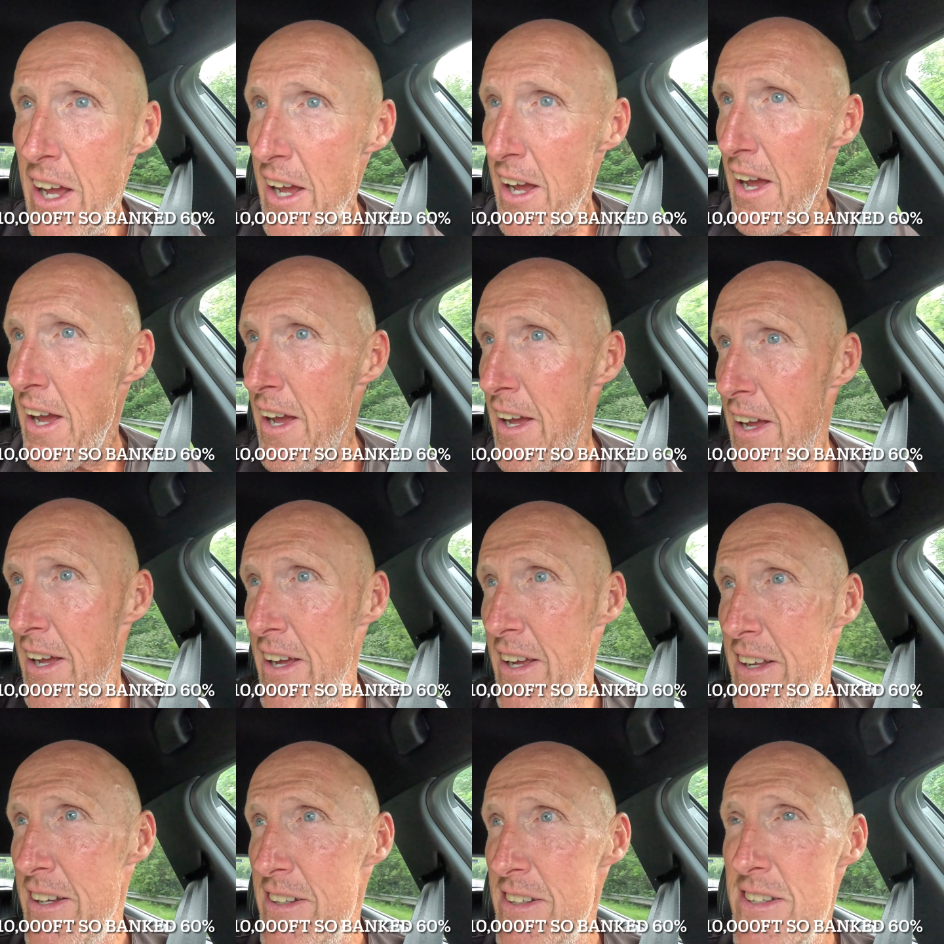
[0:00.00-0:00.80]

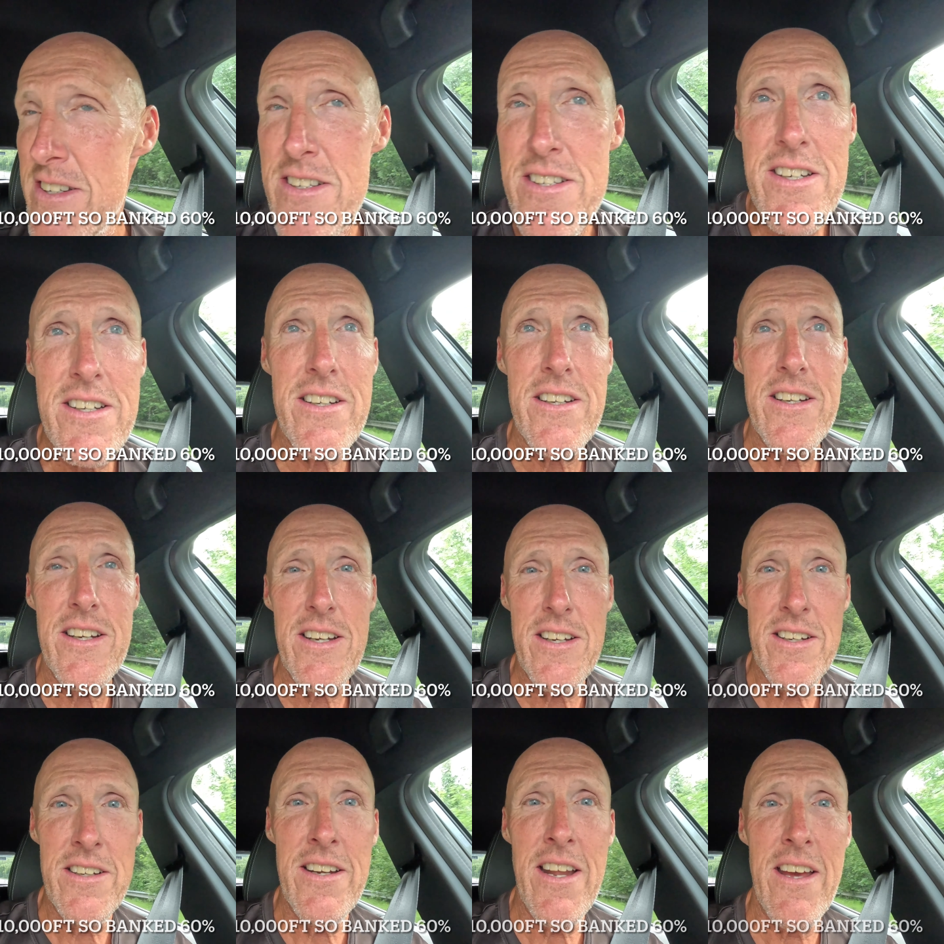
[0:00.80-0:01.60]
And
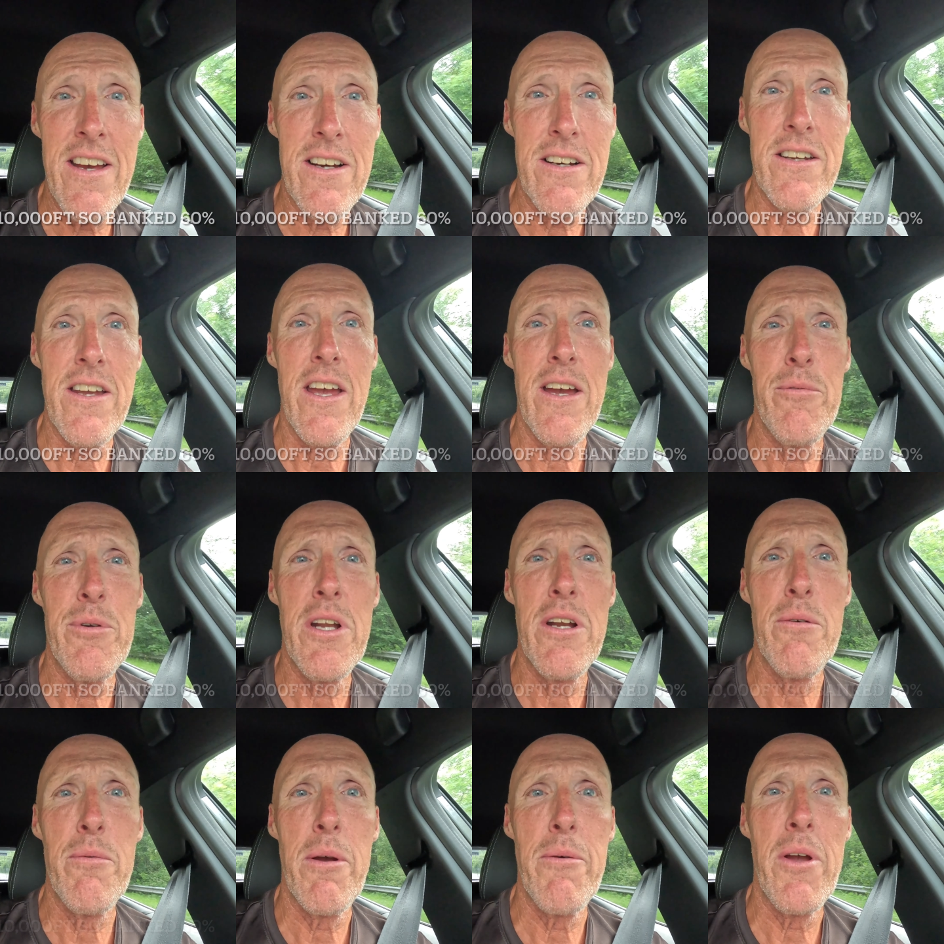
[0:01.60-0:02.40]
now, yeah, we don't
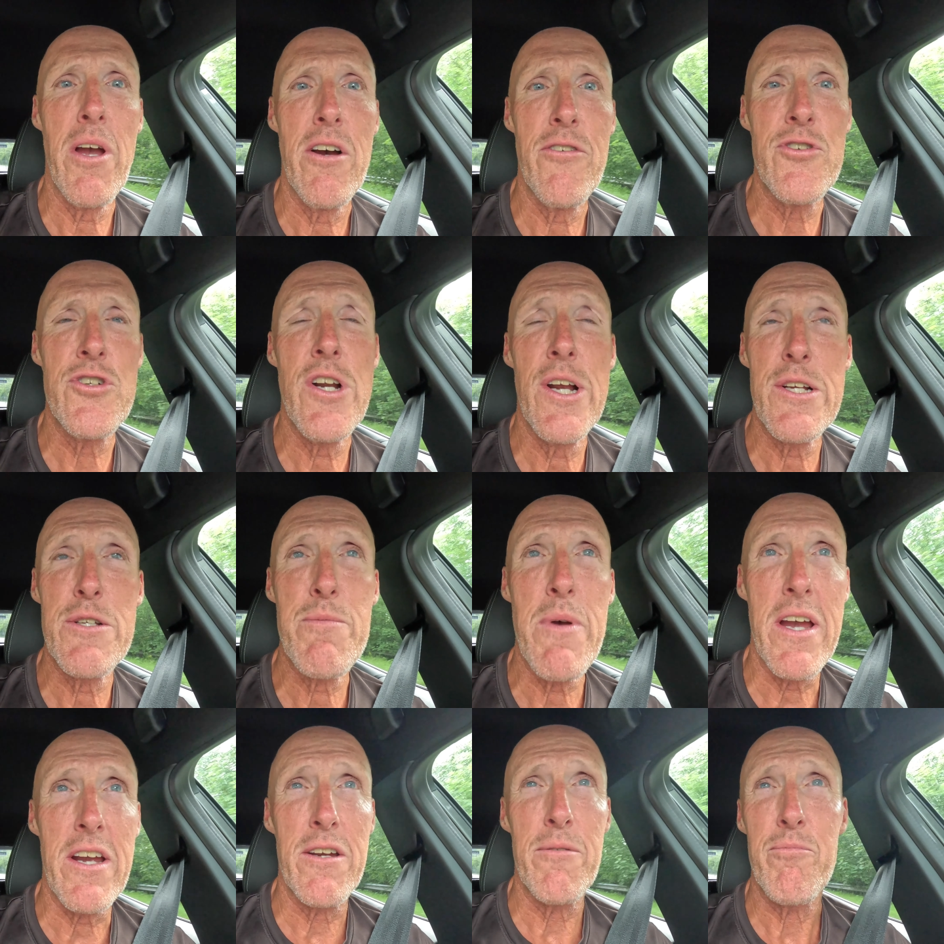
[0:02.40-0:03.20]
know where we are for Dragon's
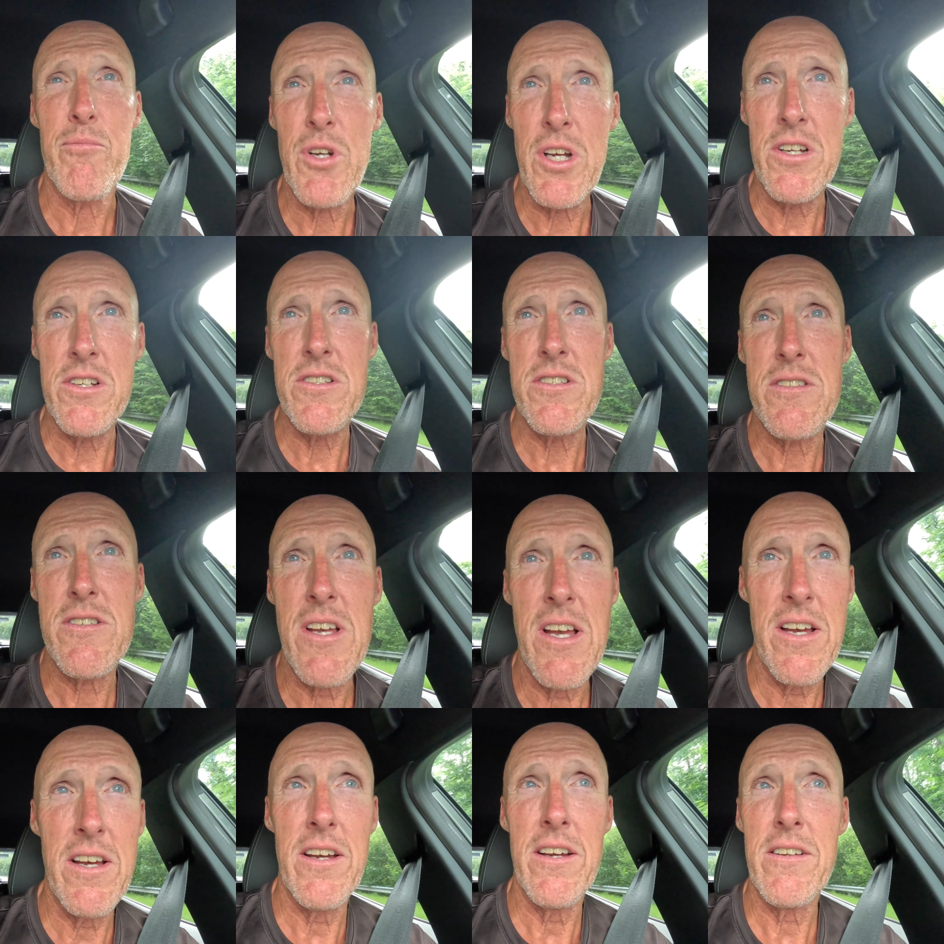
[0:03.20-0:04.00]
Back, because
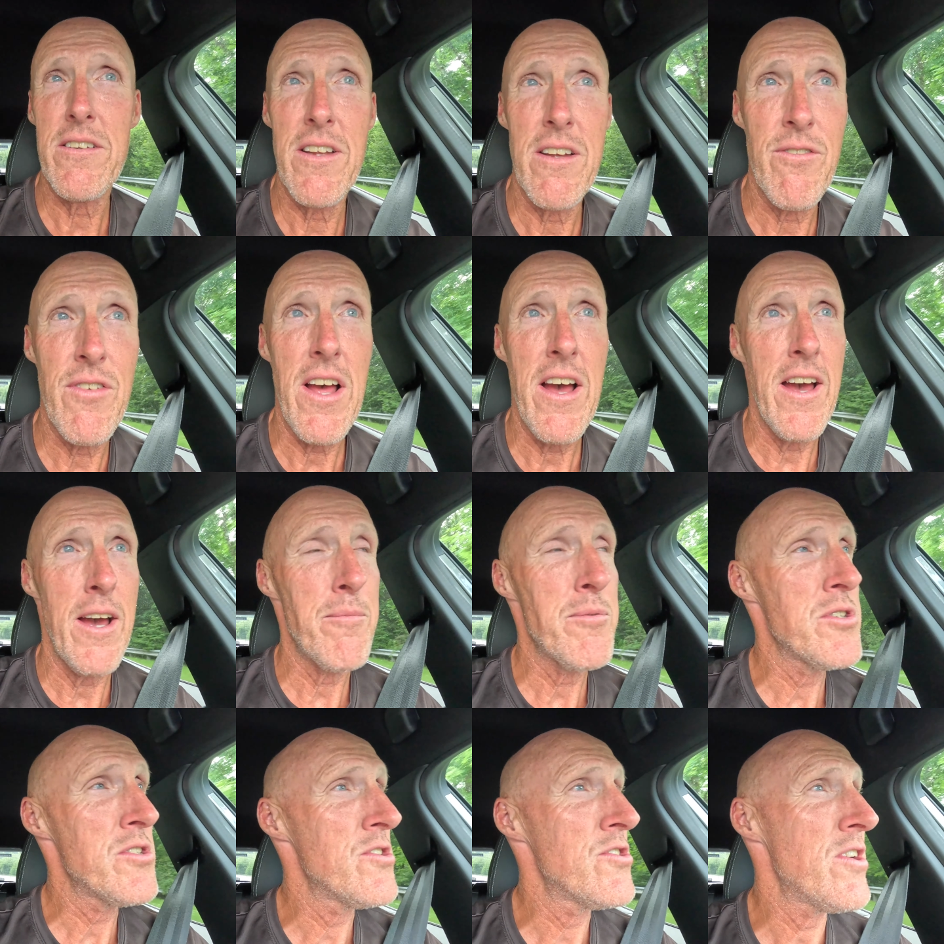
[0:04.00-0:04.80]
if that
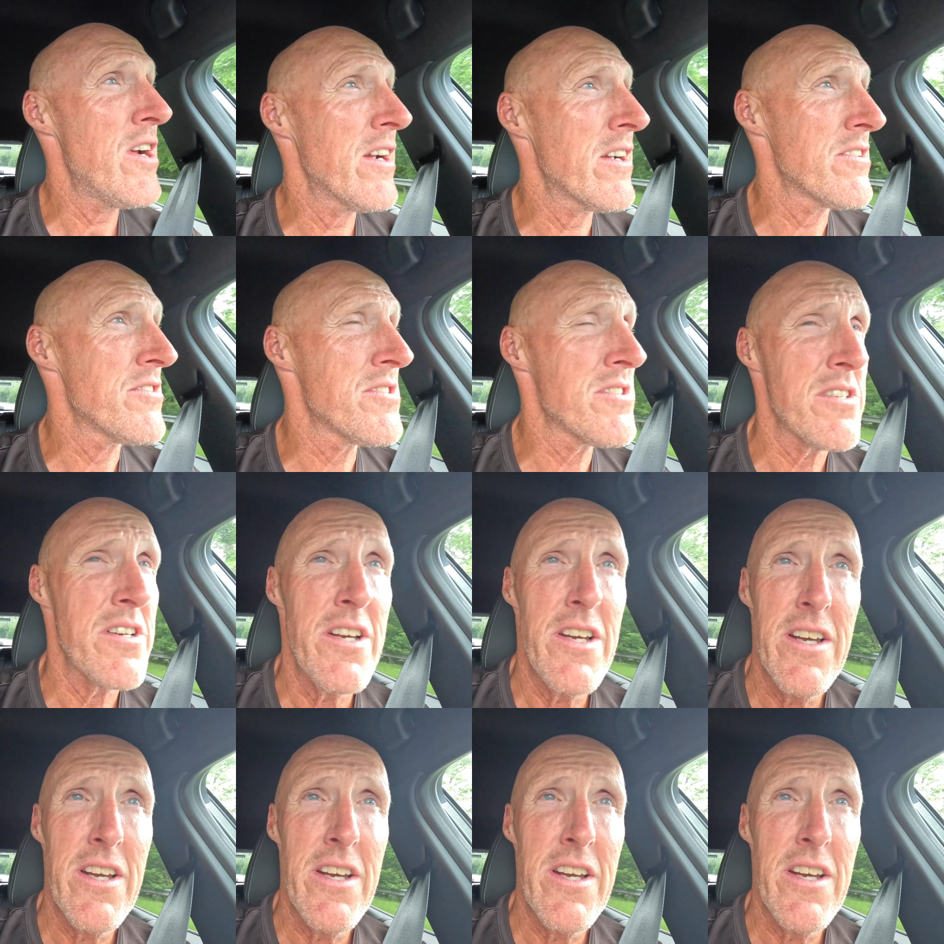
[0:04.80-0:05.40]
happens in Dragons,